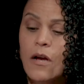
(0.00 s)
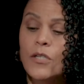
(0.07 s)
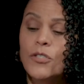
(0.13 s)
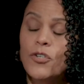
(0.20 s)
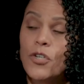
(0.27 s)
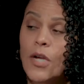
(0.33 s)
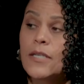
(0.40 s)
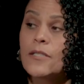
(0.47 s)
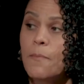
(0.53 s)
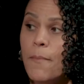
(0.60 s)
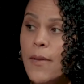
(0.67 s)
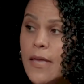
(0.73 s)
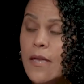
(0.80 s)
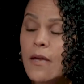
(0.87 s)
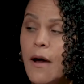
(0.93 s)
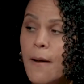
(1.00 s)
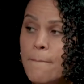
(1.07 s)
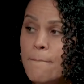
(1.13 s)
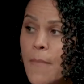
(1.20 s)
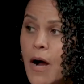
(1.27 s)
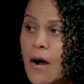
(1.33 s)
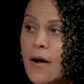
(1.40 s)
on just being a
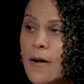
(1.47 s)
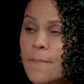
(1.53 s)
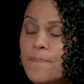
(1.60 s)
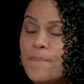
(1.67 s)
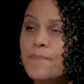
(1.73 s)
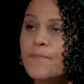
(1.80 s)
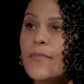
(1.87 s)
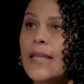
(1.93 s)
mom